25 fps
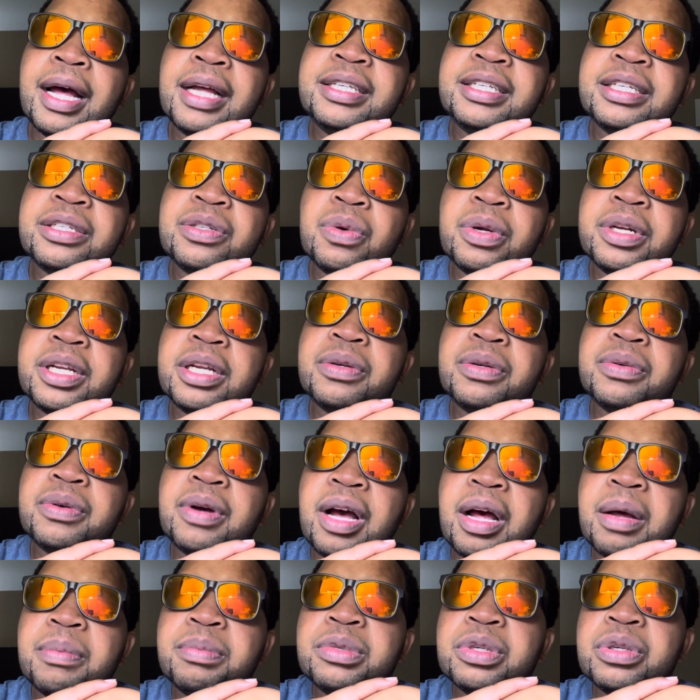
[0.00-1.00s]
just wanted to
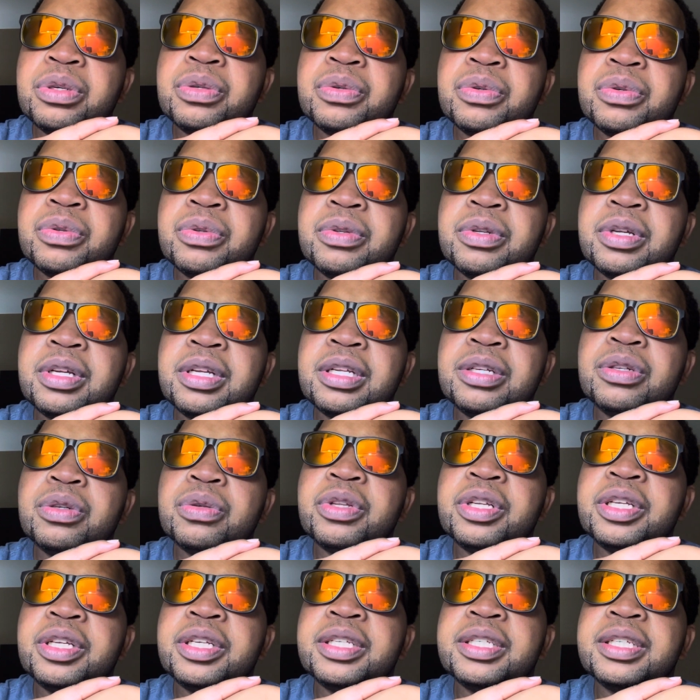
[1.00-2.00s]
come to you to
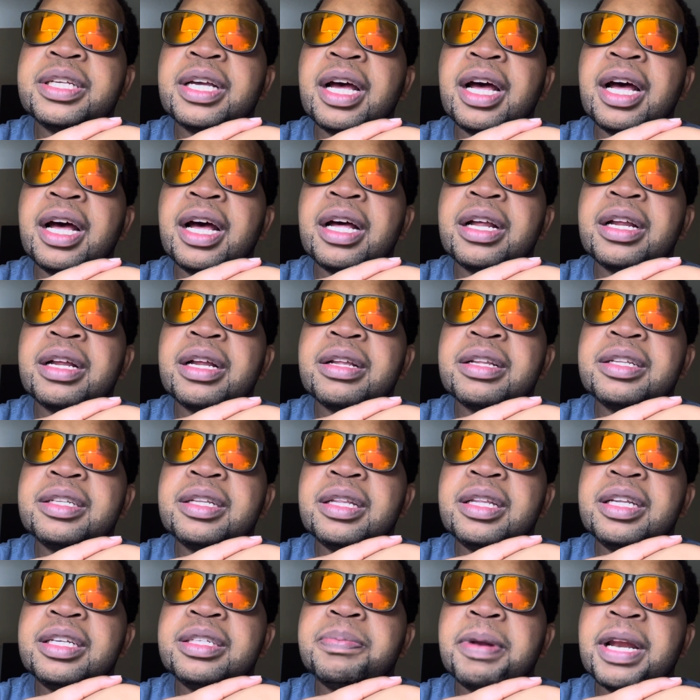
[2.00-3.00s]

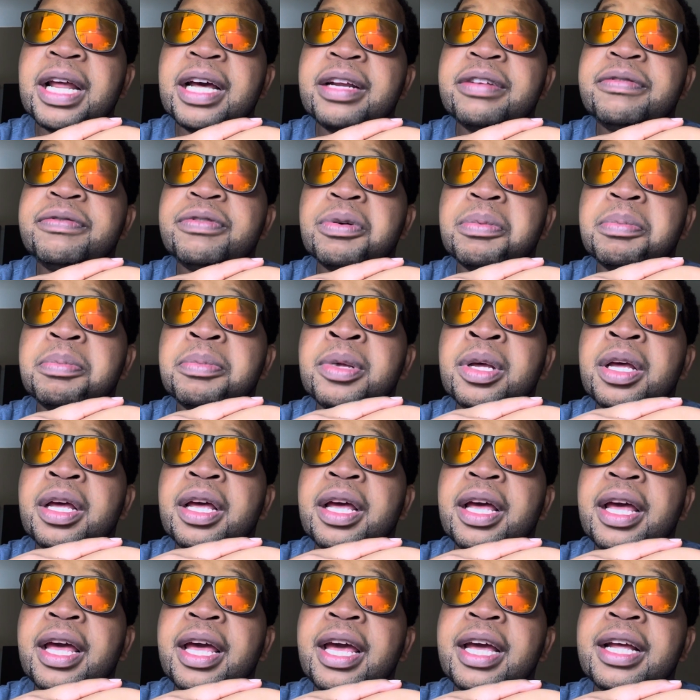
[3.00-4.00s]
this platform,
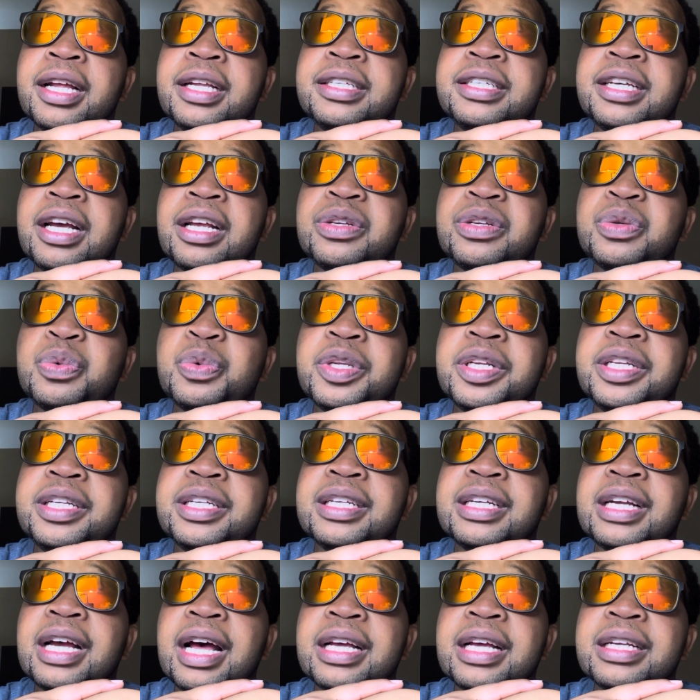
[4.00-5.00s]
and just we
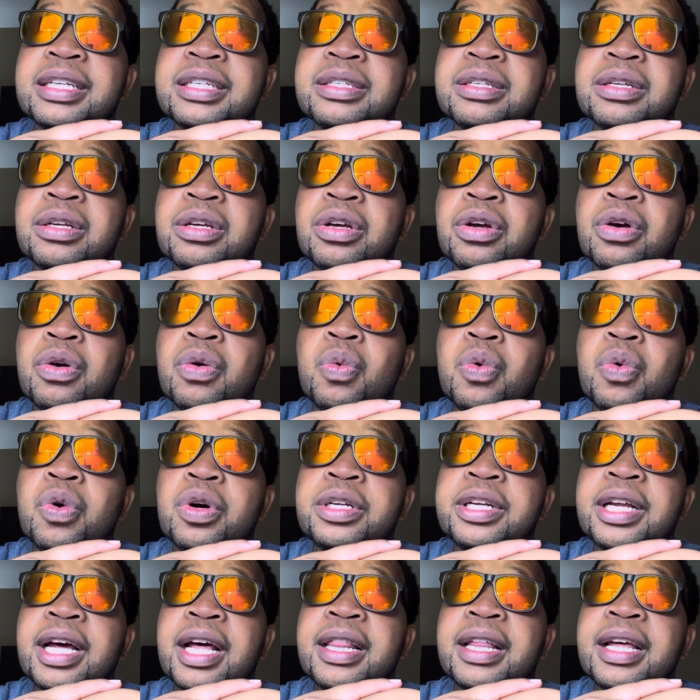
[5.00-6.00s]
discuss
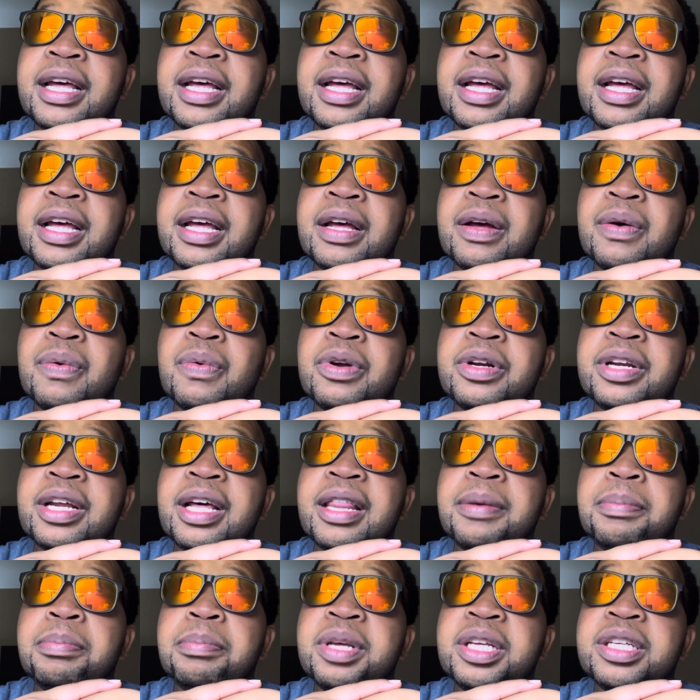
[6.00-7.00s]
what are the
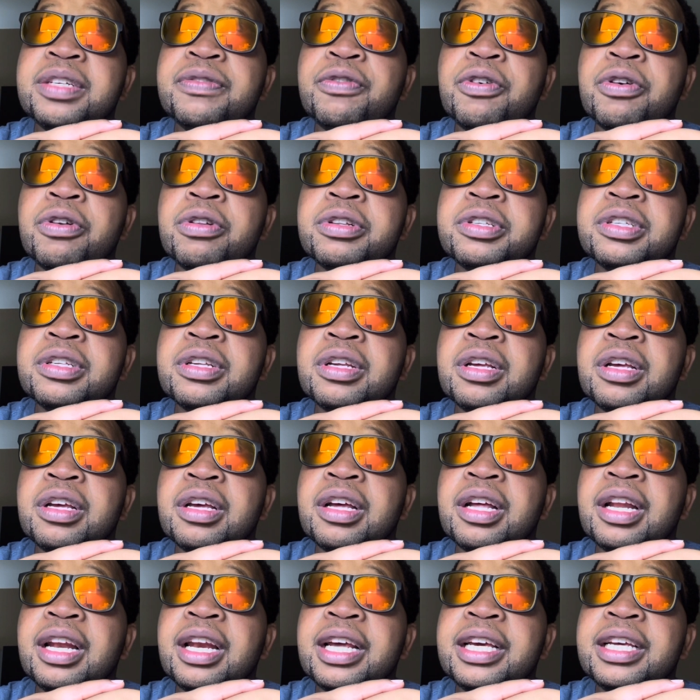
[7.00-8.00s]
misfalls,
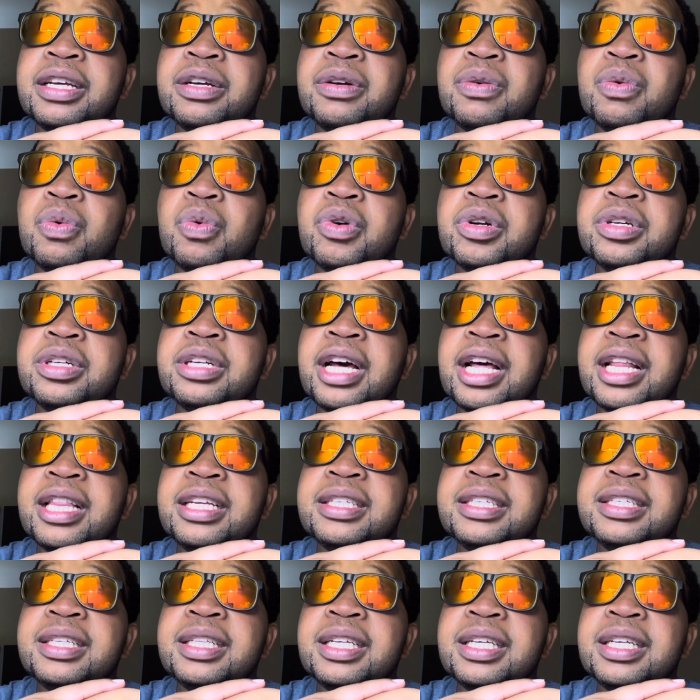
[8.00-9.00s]
like what are
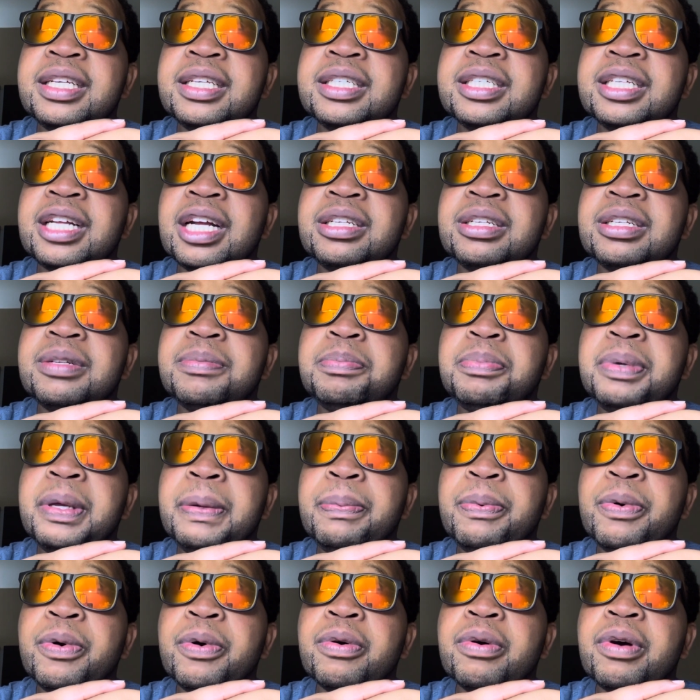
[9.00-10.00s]
these things that
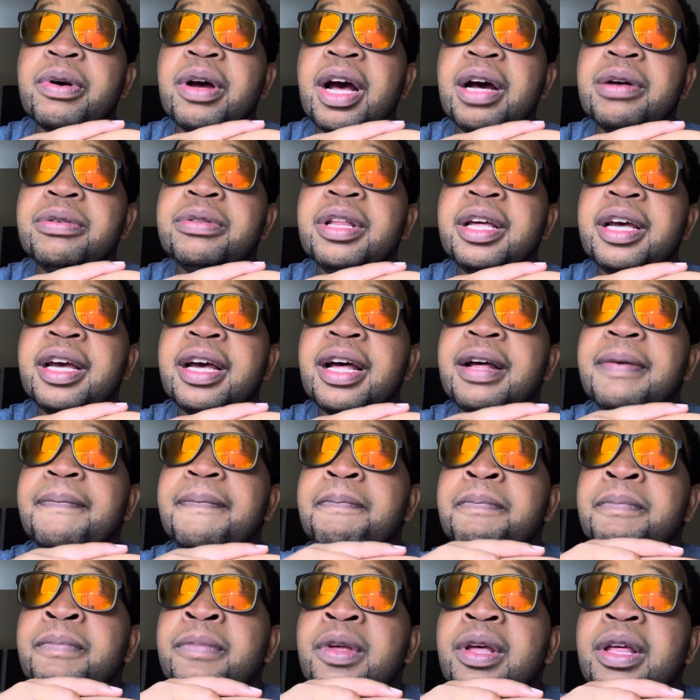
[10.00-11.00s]
people out there
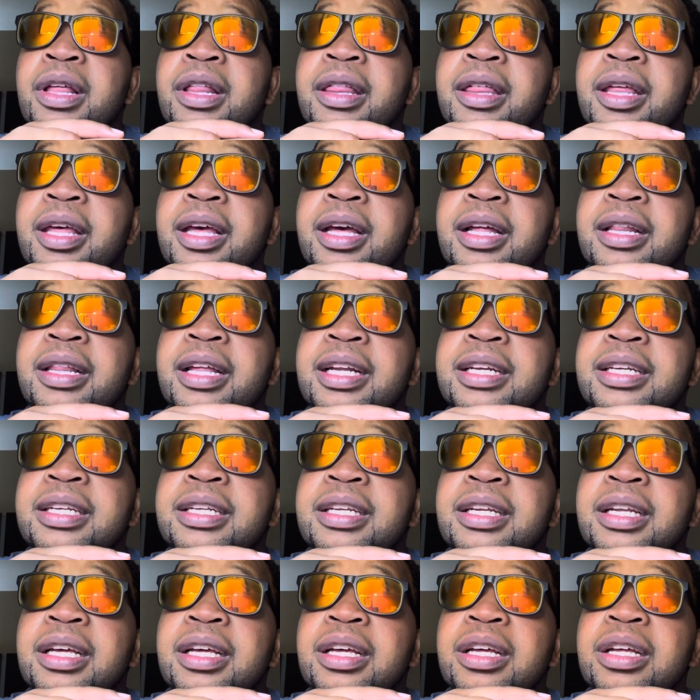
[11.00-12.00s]
think that
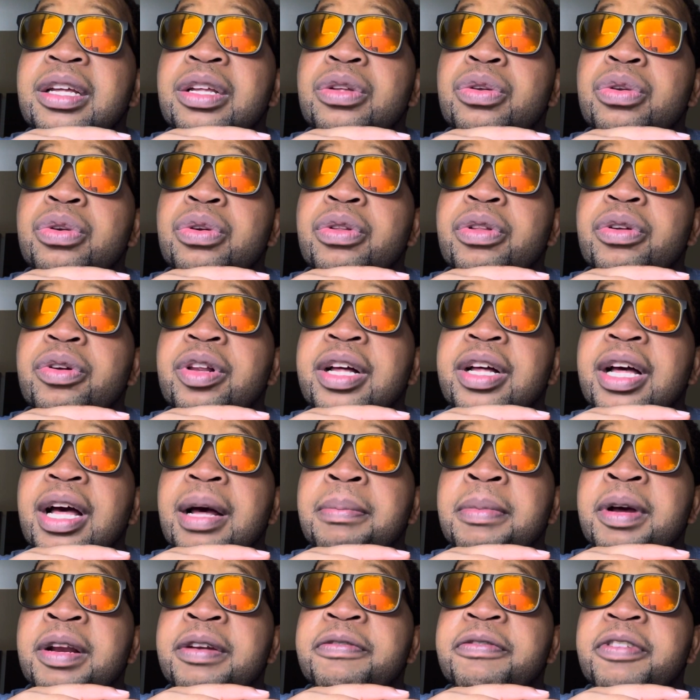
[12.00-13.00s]
they will
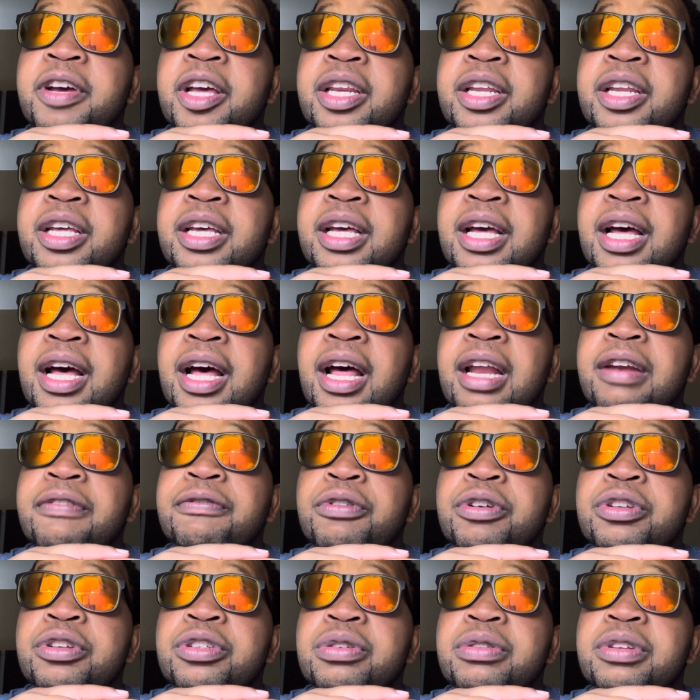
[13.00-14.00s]
come and find here.
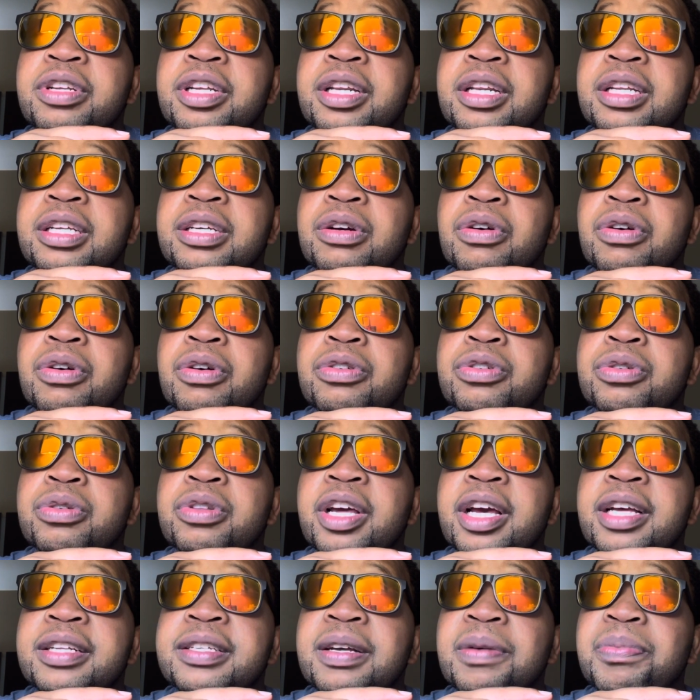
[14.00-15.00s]
Unfortunately, or to
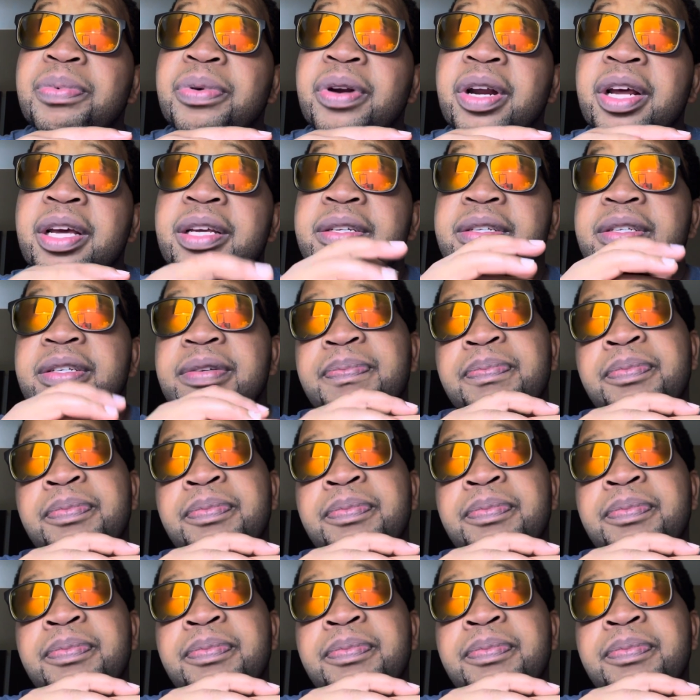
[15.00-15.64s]
their surprise,